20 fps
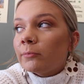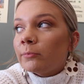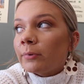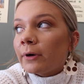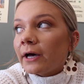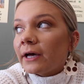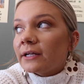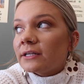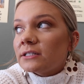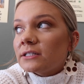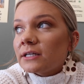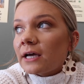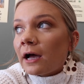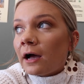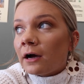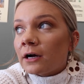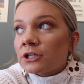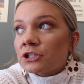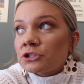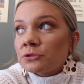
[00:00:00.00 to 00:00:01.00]
But
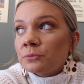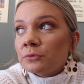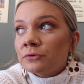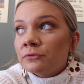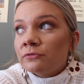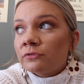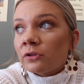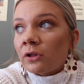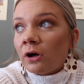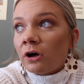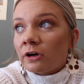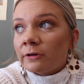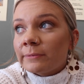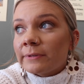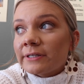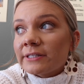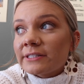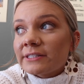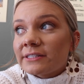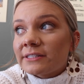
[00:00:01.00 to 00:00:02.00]
actual
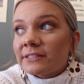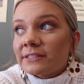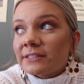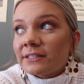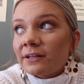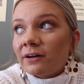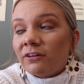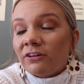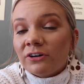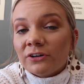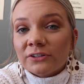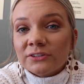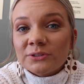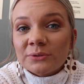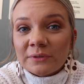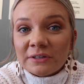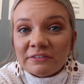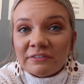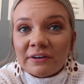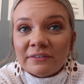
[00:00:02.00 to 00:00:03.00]
Vlogmas all
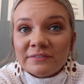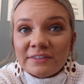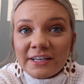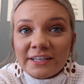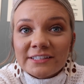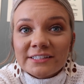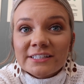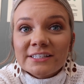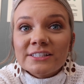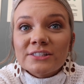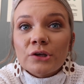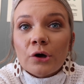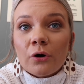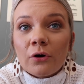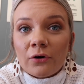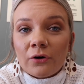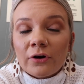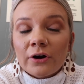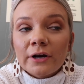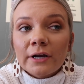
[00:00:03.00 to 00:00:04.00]
25 days is
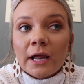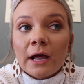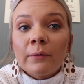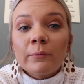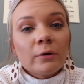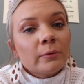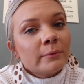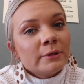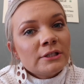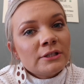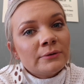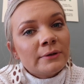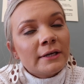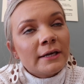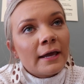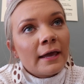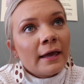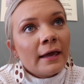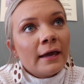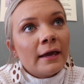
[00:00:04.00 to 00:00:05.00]
hard. I will be
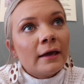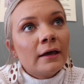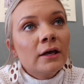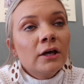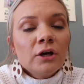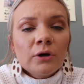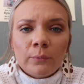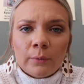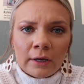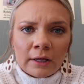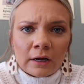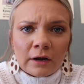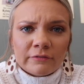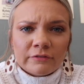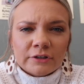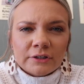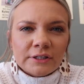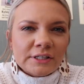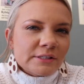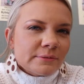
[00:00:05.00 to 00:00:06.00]
doing a what I got
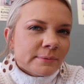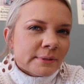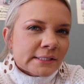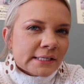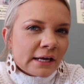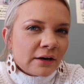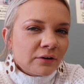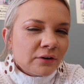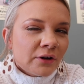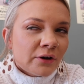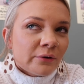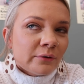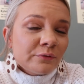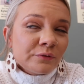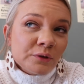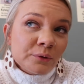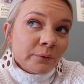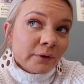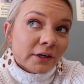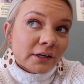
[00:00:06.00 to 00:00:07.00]
for Christmas. I don't know
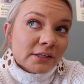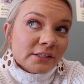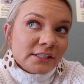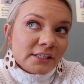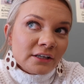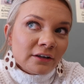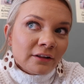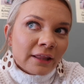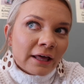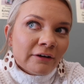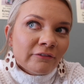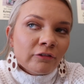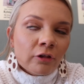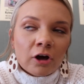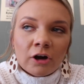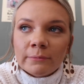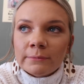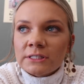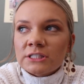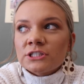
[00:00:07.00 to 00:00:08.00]
if you want to consider that
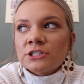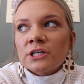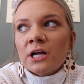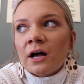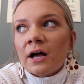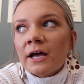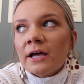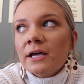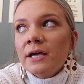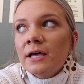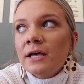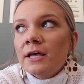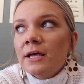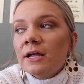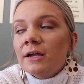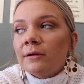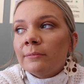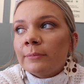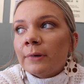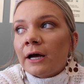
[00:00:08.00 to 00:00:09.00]
Vlogmas or not,
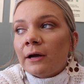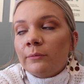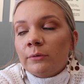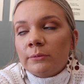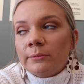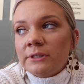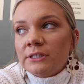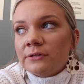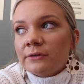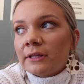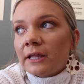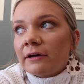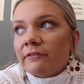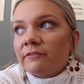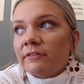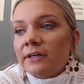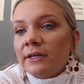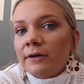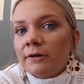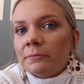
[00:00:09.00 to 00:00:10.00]
but I will be doing that
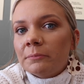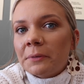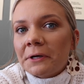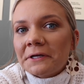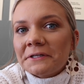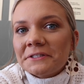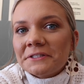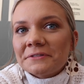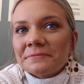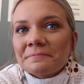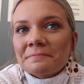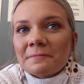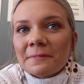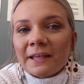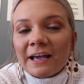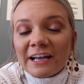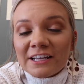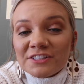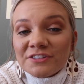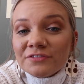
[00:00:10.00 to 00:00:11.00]
video. But
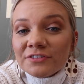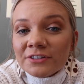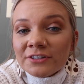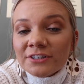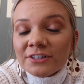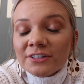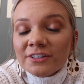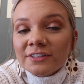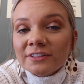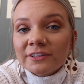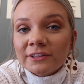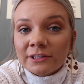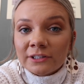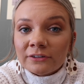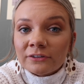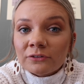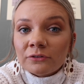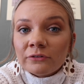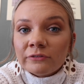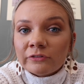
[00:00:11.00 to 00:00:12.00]
as for
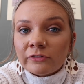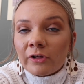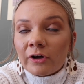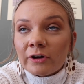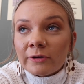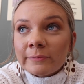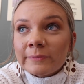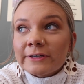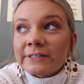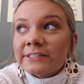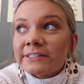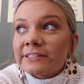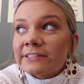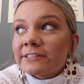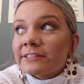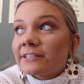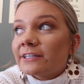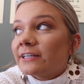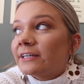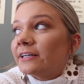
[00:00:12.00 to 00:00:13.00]
literal
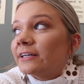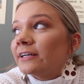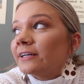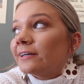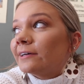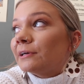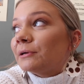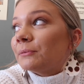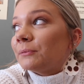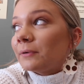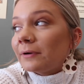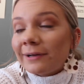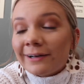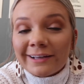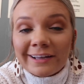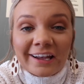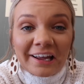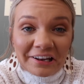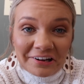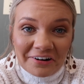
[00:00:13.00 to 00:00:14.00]
Vlogmas, we're
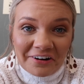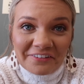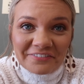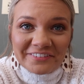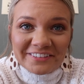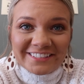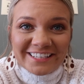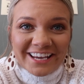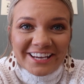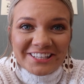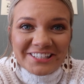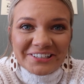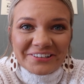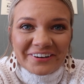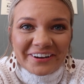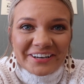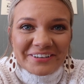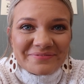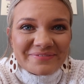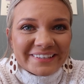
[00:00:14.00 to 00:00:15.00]
going to cut it off at day
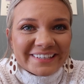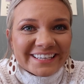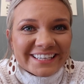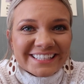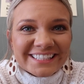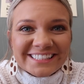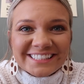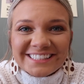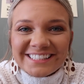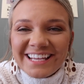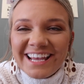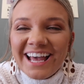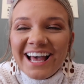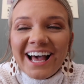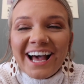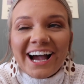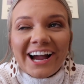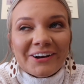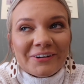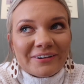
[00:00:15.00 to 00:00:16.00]
20 because
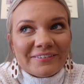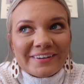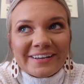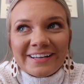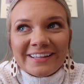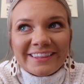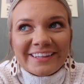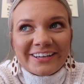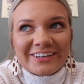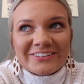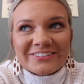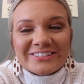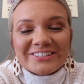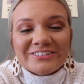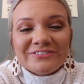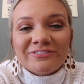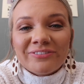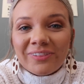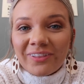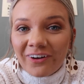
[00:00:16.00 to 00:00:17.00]
I don't have anything else
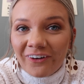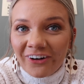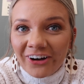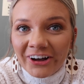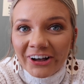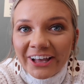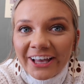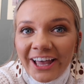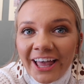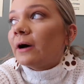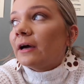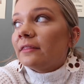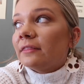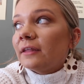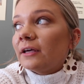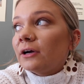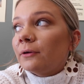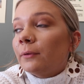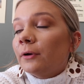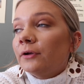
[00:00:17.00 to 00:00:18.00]
to vlog. I
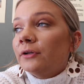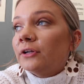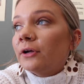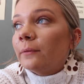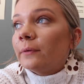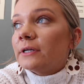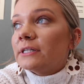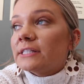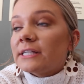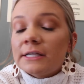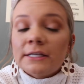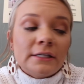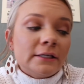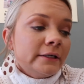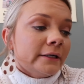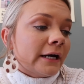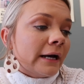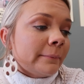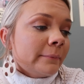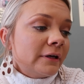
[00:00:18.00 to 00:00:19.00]
think while no one is in
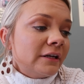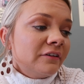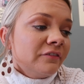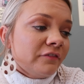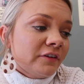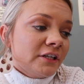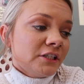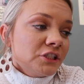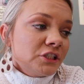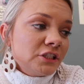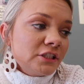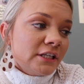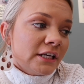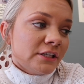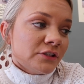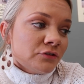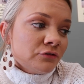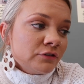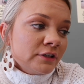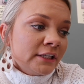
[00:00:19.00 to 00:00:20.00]
here, I'm going to finish
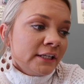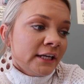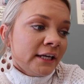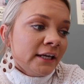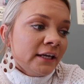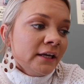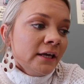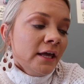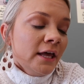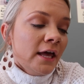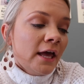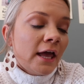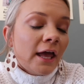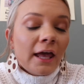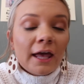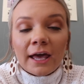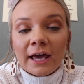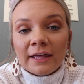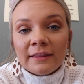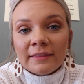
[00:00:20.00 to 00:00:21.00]
today's reading
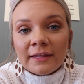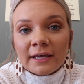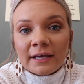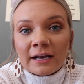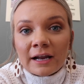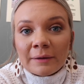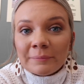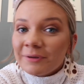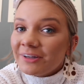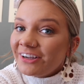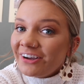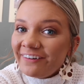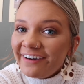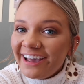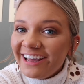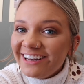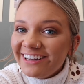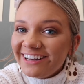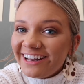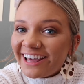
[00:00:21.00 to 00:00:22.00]
and then I'm going to go
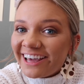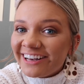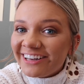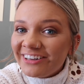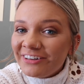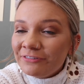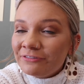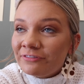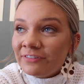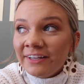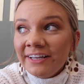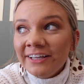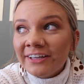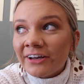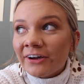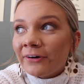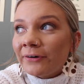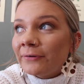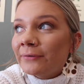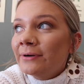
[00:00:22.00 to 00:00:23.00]
ahead and edit a
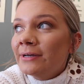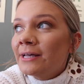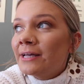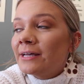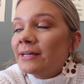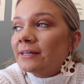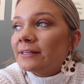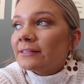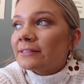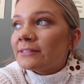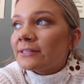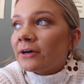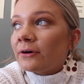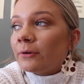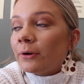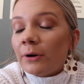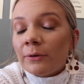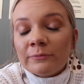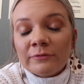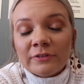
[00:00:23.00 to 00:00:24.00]
video.
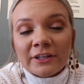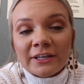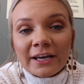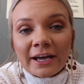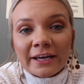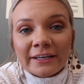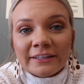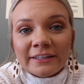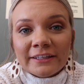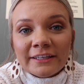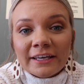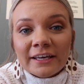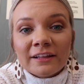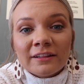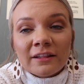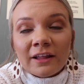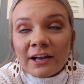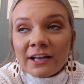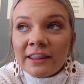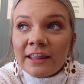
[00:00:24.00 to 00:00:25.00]
So hopefully I can get a
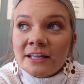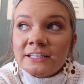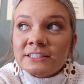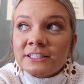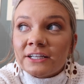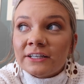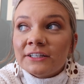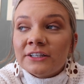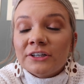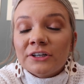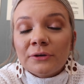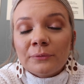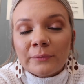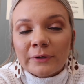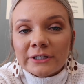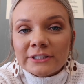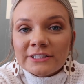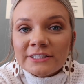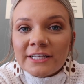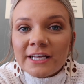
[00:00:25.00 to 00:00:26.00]
lot of that done here at
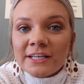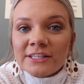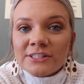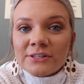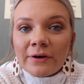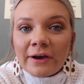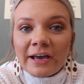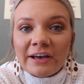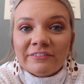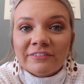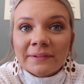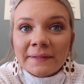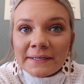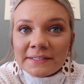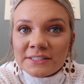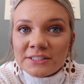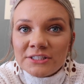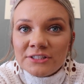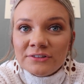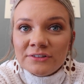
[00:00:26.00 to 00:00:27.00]
work today so I have
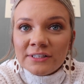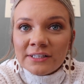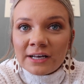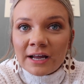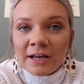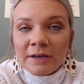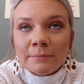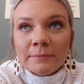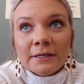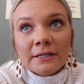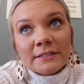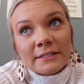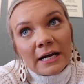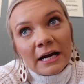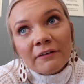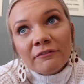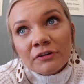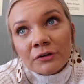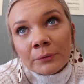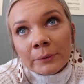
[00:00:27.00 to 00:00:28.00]
less to do tonight because
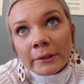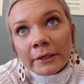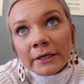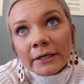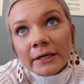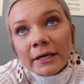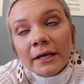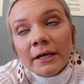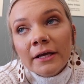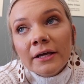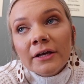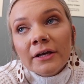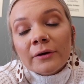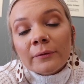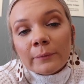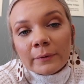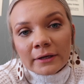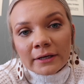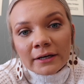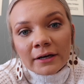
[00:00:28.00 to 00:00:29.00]
after work,
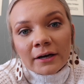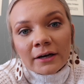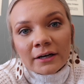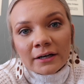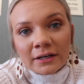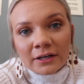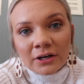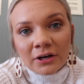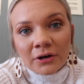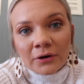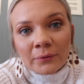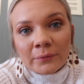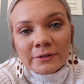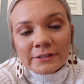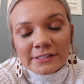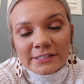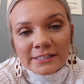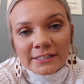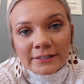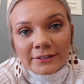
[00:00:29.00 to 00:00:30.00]
we are gonna go
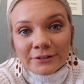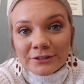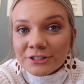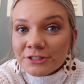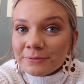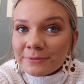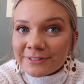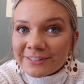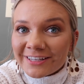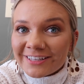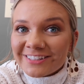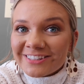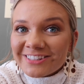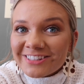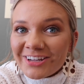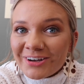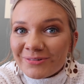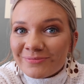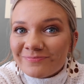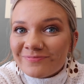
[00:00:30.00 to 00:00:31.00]
see Christmas lights.
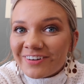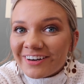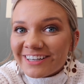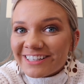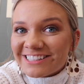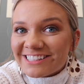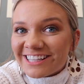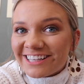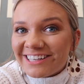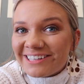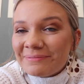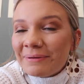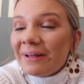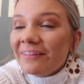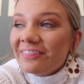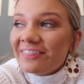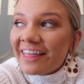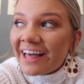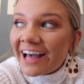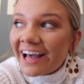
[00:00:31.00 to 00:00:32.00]
So very excited
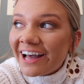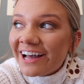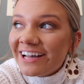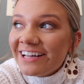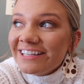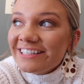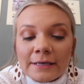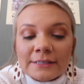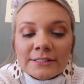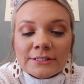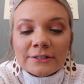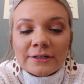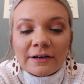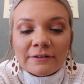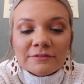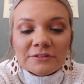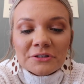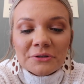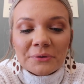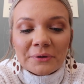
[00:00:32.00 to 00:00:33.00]
about that. I still
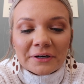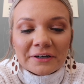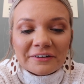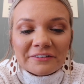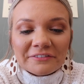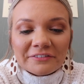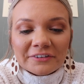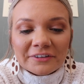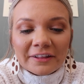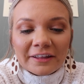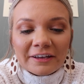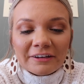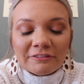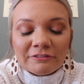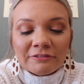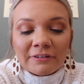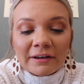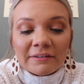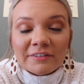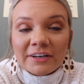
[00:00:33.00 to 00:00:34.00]
have to work for like
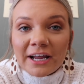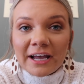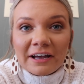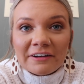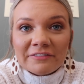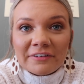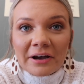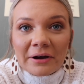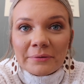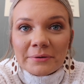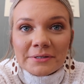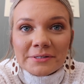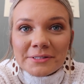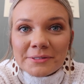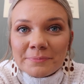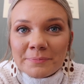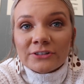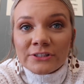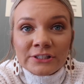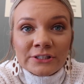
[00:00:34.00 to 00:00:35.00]
five and a half
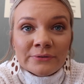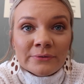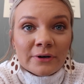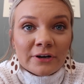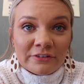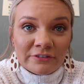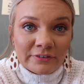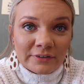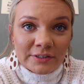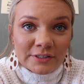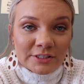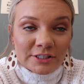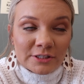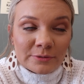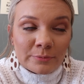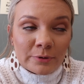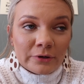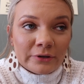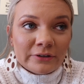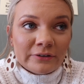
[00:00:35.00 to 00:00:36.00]
hours. Also, our furnace
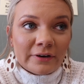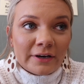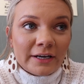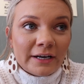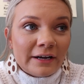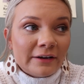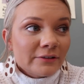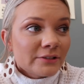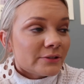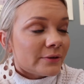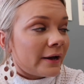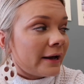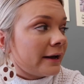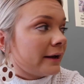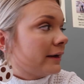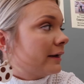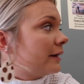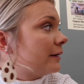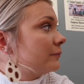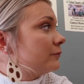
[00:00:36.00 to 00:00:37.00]
is broken right now, so
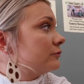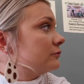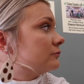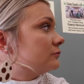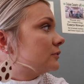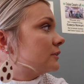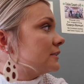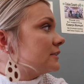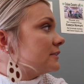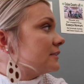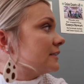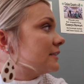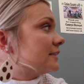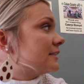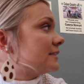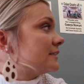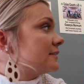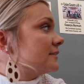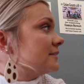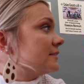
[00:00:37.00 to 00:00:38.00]
I am freezing. It
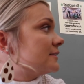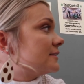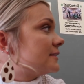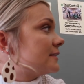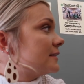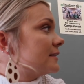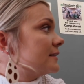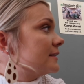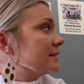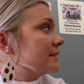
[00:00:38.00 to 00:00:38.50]
is